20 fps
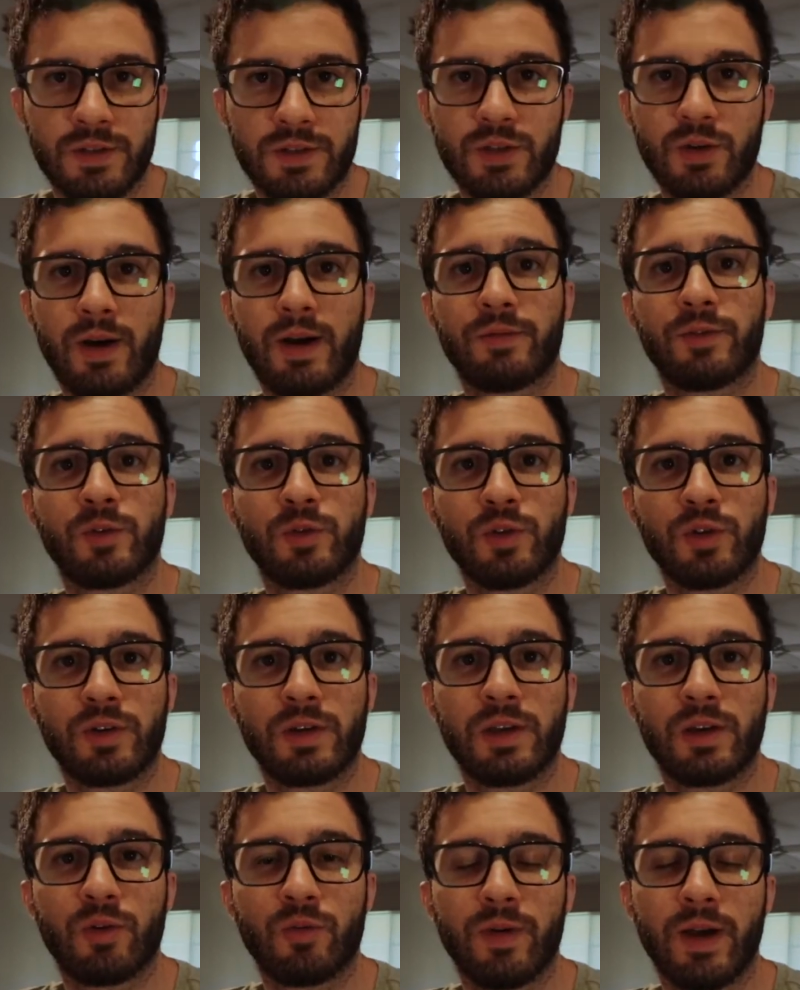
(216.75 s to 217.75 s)
So after
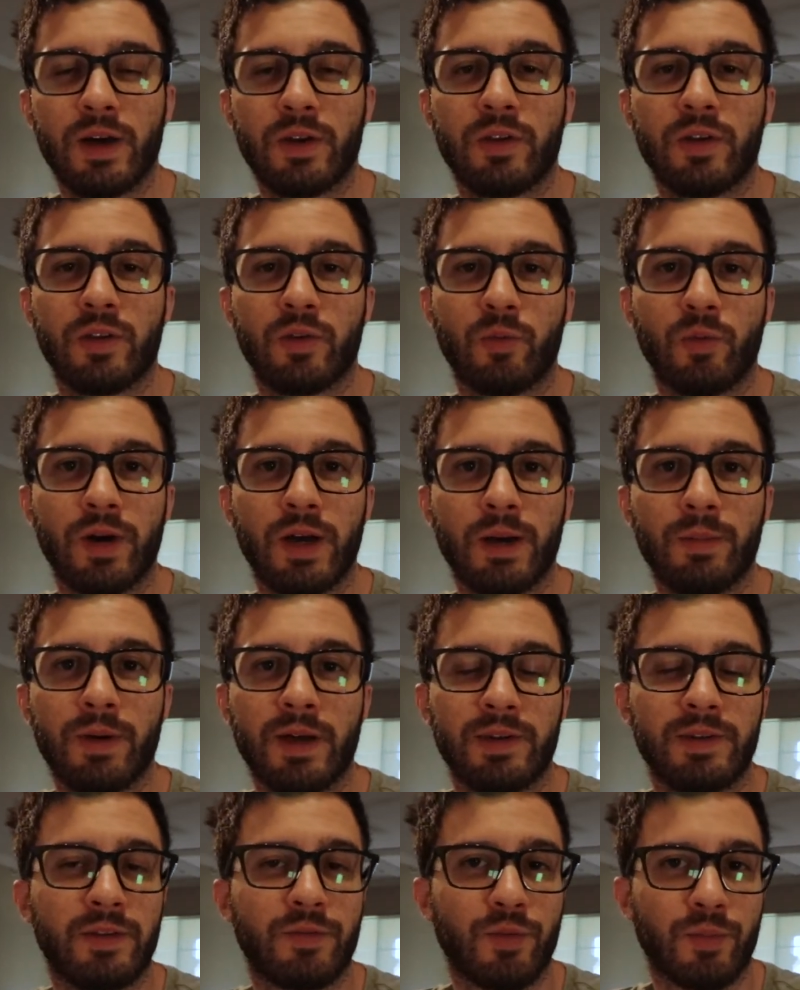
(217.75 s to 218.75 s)
looking around on the web
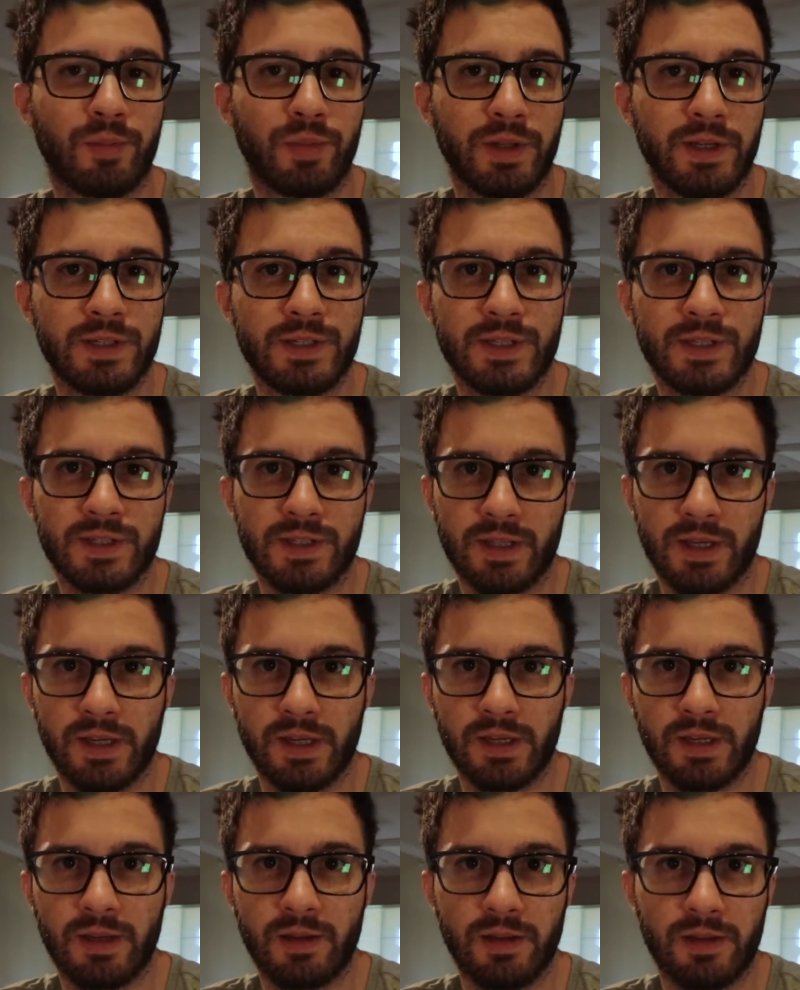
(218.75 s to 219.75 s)
at different places
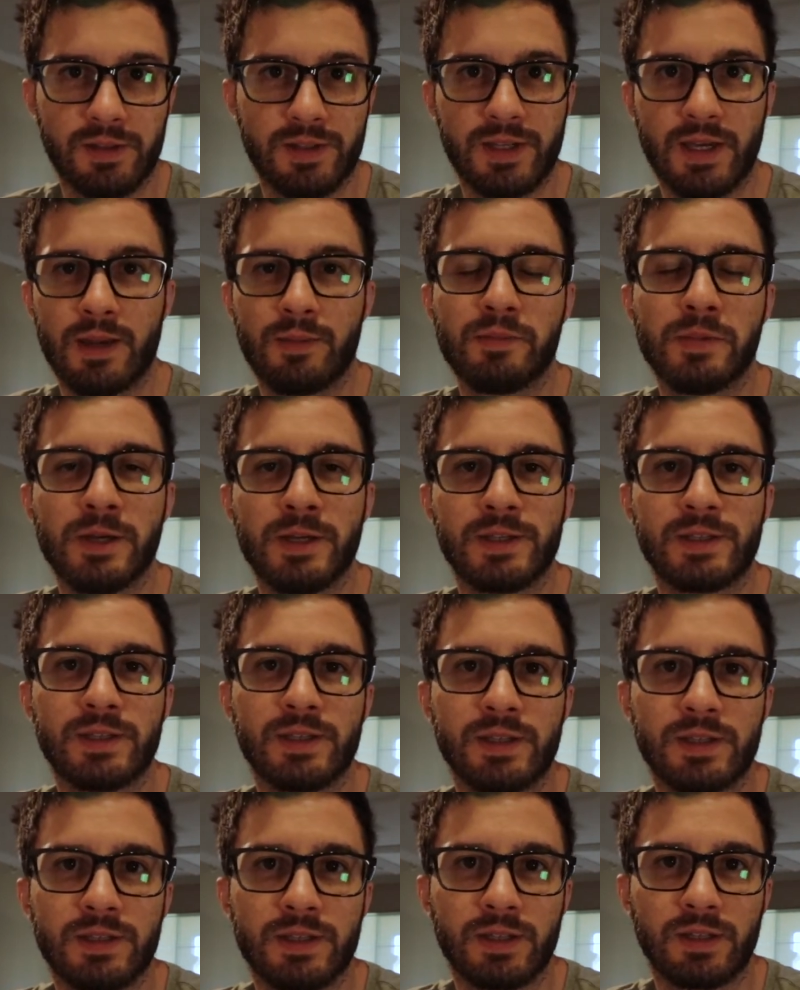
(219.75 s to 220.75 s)
like Zen
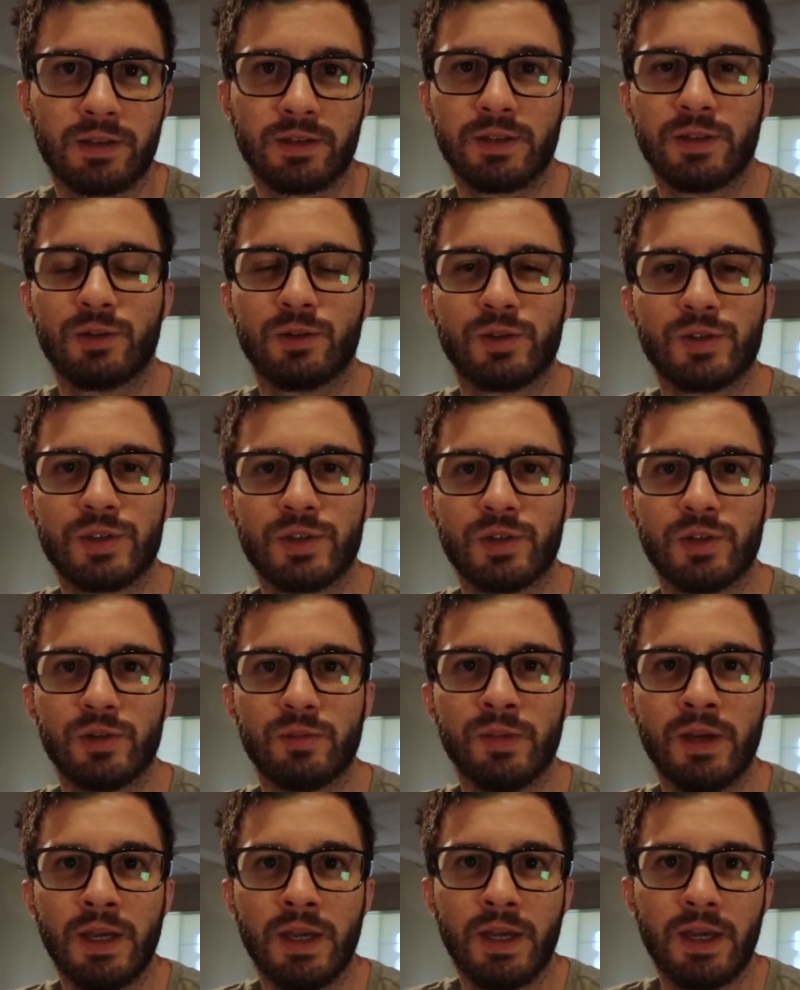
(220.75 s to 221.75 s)
Business,
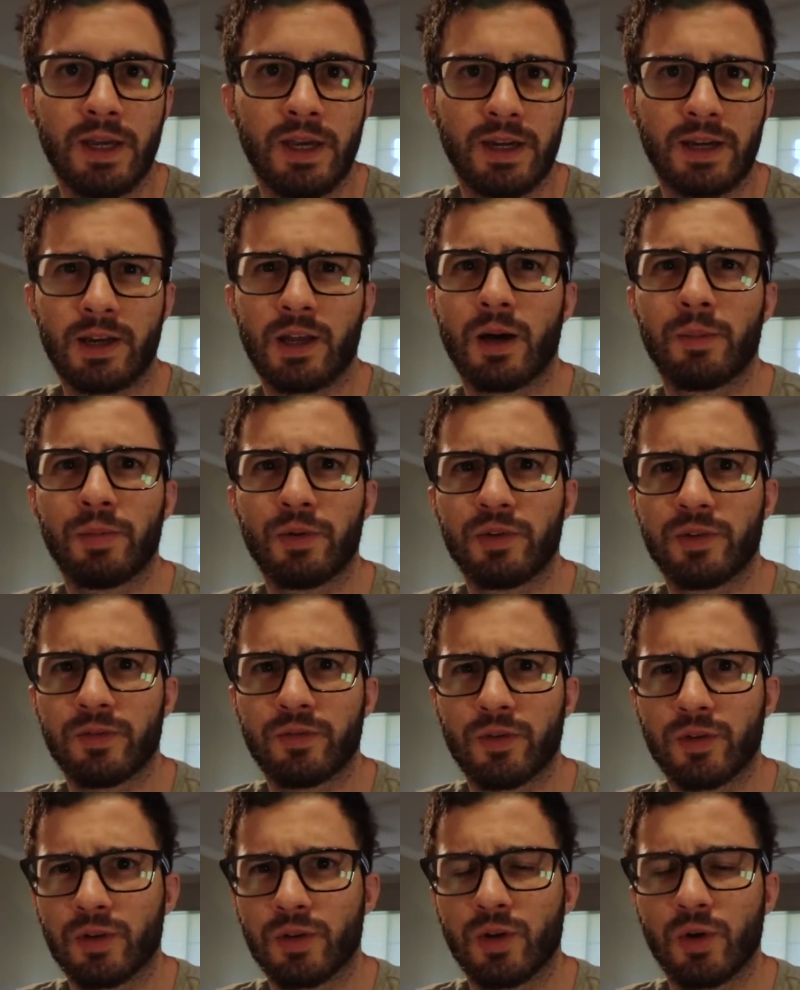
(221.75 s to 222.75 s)
LegalZoom, and a couple
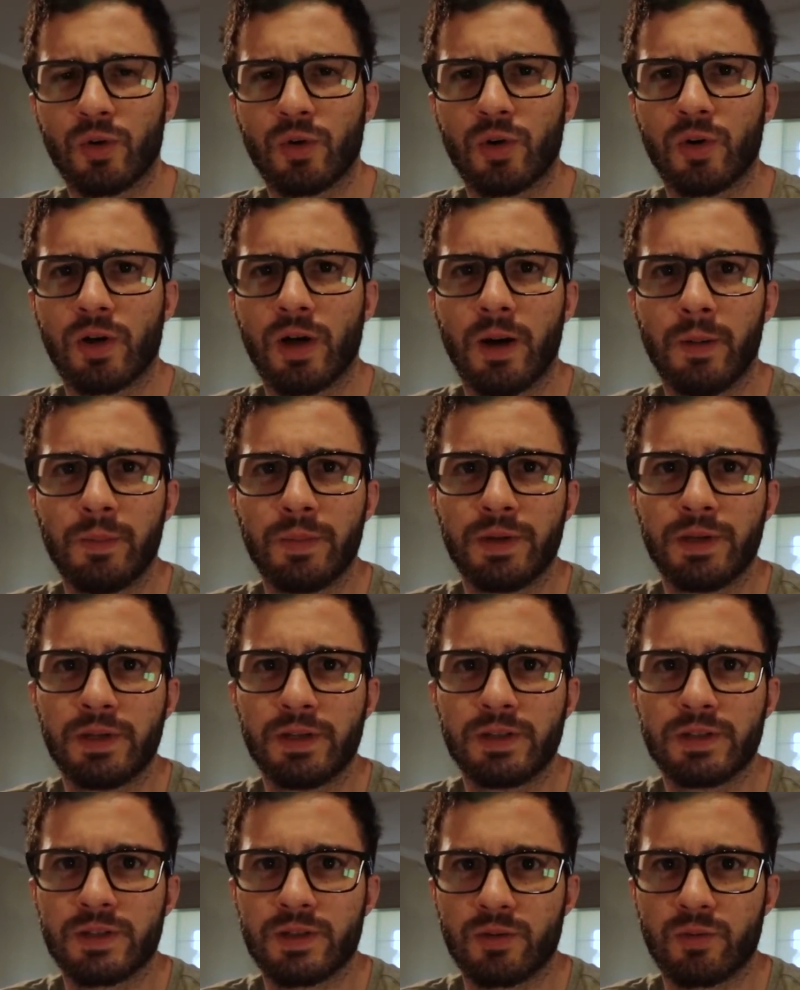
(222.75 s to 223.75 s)
different local
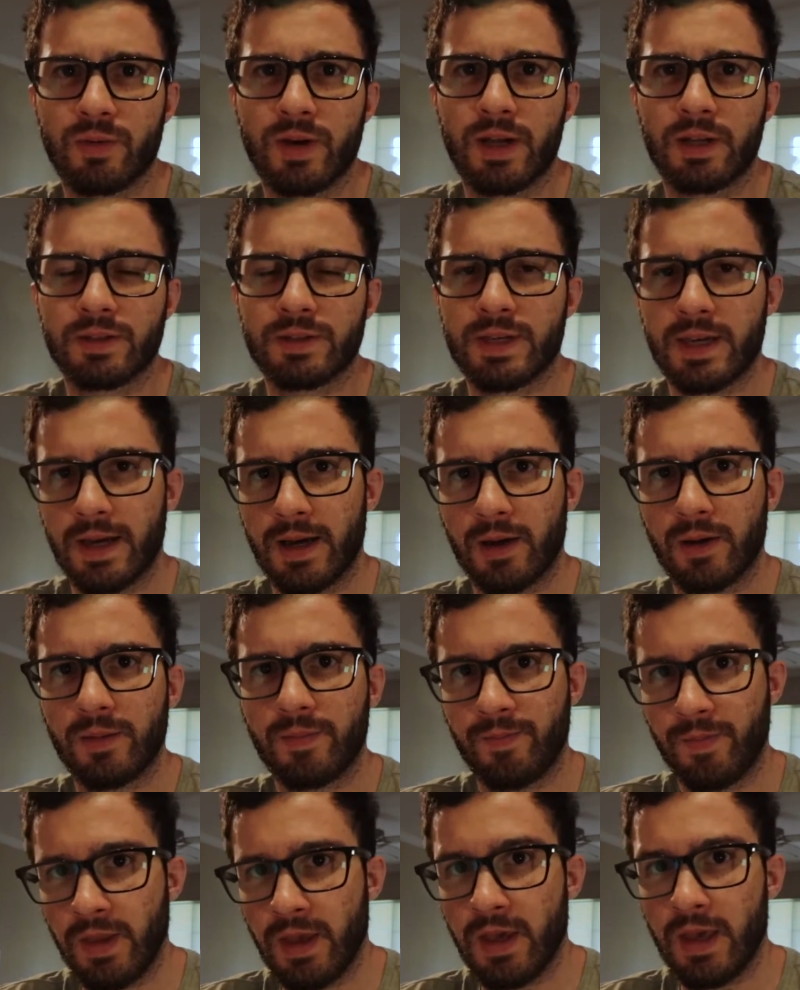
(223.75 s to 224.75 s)
companies around
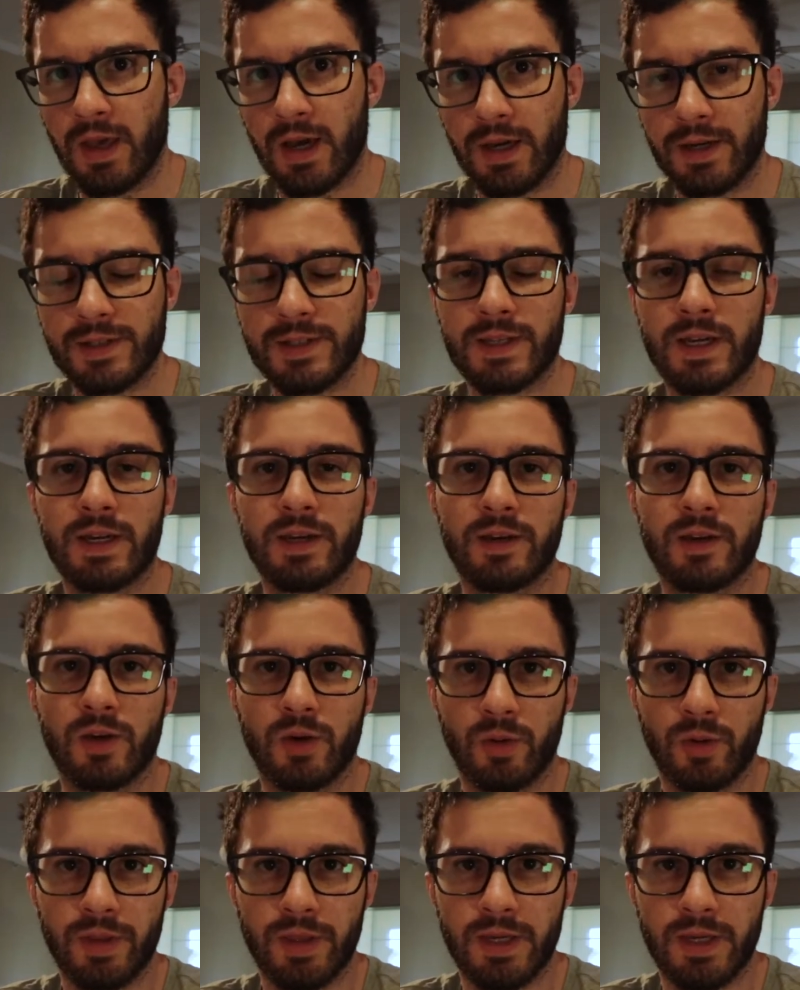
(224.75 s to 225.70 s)
town, I decided to go with